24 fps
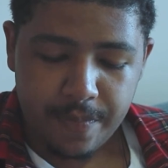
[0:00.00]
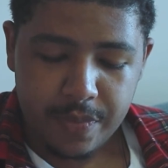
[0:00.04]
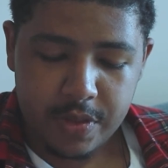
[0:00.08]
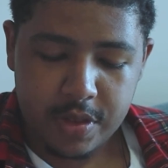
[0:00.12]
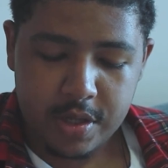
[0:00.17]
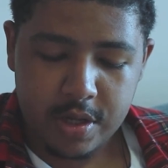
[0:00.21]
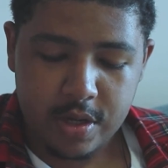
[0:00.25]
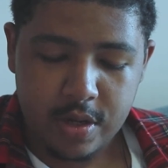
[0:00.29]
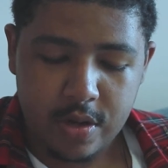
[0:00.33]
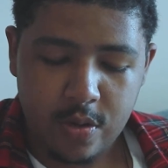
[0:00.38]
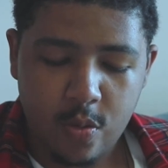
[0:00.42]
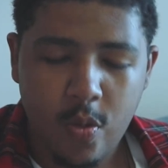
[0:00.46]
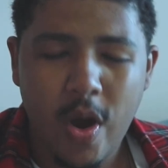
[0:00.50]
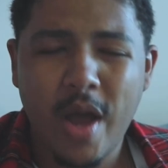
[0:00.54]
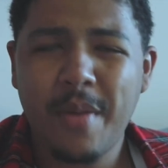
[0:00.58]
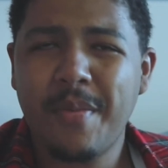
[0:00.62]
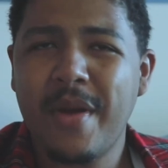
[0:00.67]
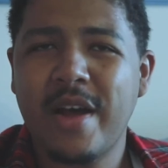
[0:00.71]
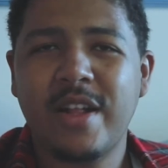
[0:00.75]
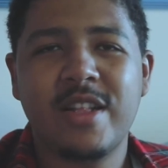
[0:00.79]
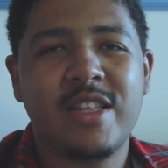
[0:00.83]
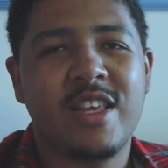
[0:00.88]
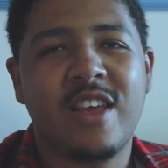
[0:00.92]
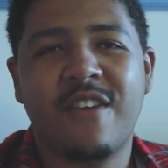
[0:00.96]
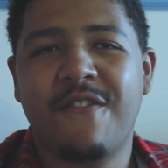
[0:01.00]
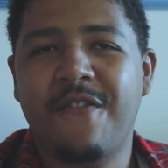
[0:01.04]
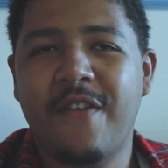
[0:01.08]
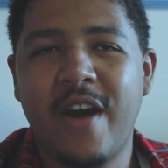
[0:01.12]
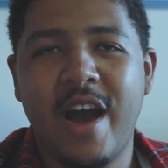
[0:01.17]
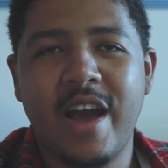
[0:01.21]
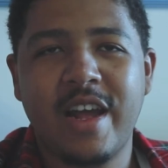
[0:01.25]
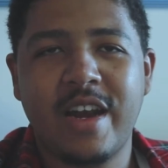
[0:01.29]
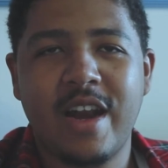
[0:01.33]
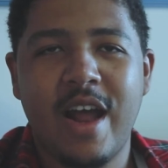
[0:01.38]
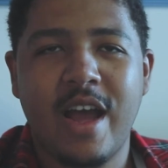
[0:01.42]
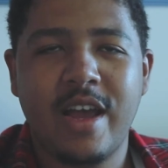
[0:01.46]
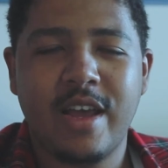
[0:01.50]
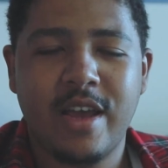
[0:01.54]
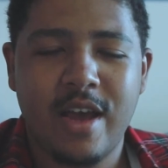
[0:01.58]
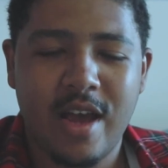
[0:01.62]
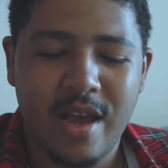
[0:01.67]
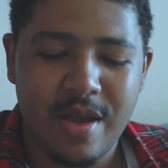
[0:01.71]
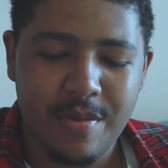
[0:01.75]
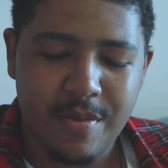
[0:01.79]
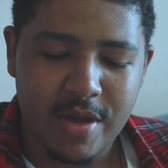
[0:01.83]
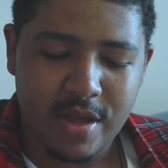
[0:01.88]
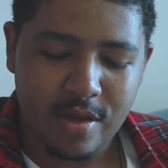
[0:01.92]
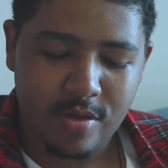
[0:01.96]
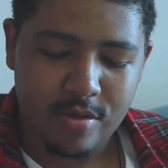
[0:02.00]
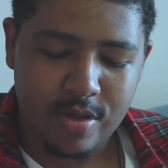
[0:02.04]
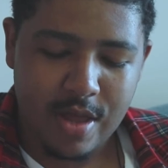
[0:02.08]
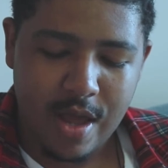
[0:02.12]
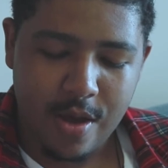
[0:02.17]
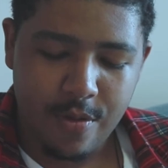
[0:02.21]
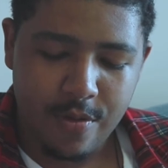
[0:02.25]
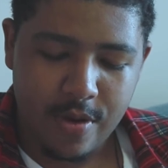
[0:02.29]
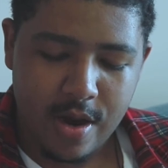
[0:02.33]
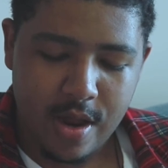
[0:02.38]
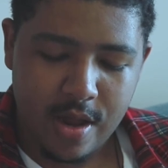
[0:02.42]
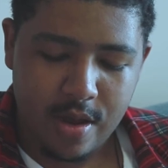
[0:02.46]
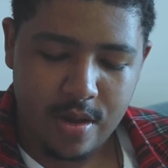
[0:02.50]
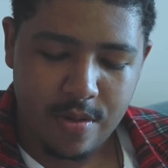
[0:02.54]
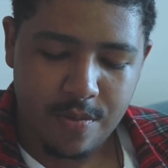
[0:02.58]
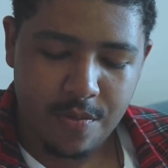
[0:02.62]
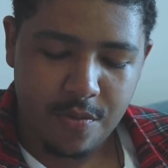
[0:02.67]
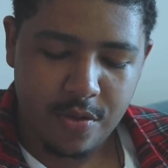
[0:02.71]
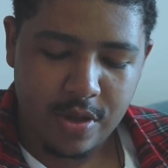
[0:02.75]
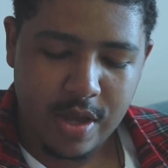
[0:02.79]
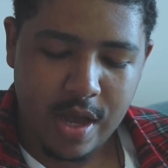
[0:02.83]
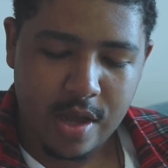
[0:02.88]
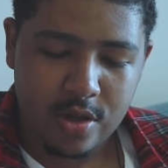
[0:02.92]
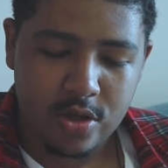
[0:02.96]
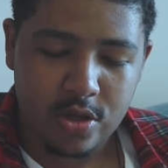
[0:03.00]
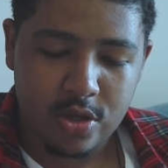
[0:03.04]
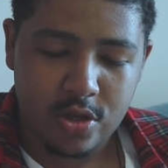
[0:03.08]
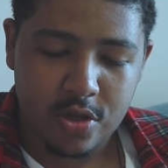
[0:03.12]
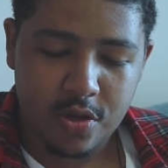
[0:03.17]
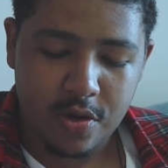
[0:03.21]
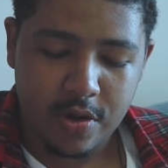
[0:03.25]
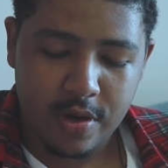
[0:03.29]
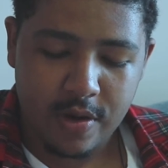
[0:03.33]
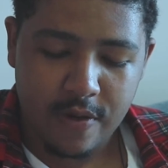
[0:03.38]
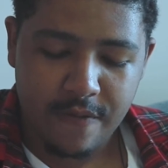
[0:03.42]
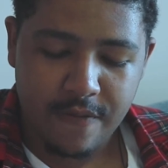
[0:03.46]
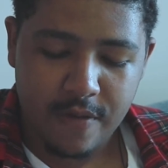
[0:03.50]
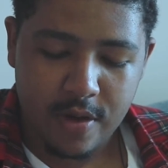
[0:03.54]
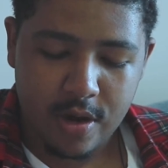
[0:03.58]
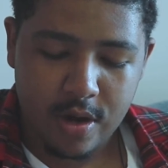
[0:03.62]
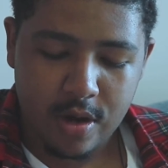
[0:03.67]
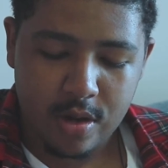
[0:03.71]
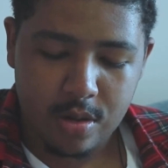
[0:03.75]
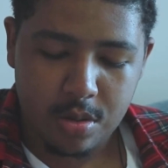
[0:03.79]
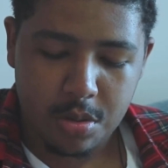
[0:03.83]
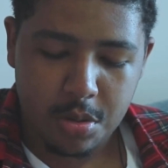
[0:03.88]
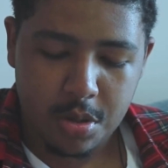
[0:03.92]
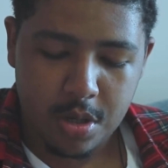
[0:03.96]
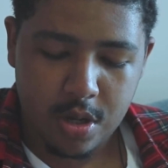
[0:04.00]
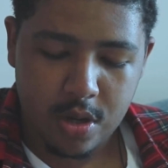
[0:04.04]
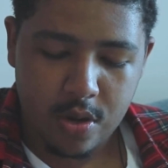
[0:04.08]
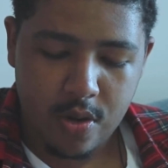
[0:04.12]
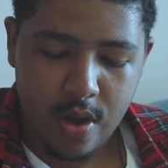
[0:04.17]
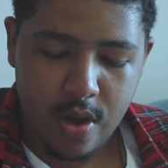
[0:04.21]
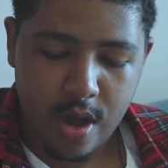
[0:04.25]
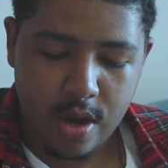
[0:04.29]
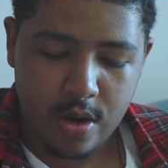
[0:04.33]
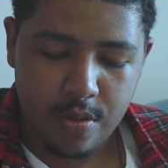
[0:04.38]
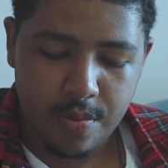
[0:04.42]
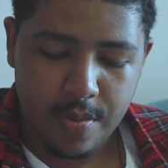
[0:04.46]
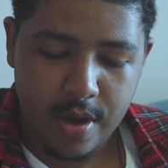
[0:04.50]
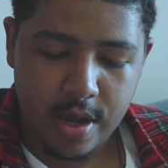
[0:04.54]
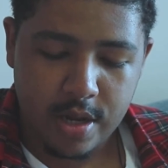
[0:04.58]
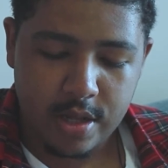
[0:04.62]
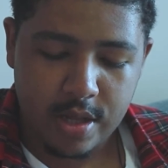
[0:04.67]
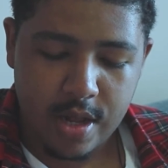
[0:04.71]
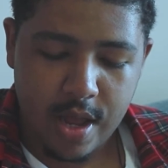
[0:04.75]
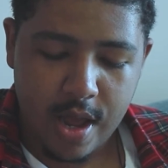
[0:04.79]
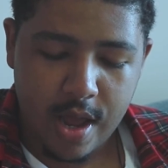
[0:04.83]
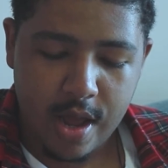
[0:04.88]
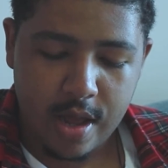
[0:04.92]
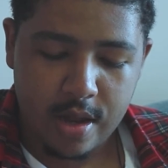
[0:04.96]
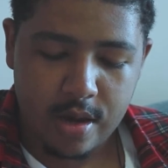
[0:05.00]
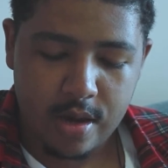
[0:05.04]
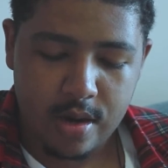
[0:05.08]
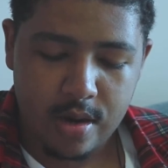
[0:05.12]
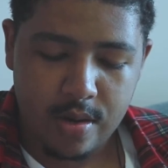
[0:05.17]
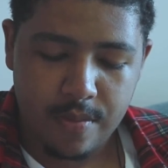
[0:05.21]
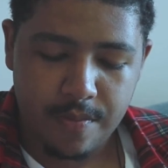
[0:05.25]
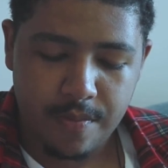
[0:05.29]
The white balance is fine. I messed with that when I was actually shooting the photo, so I don't mind that.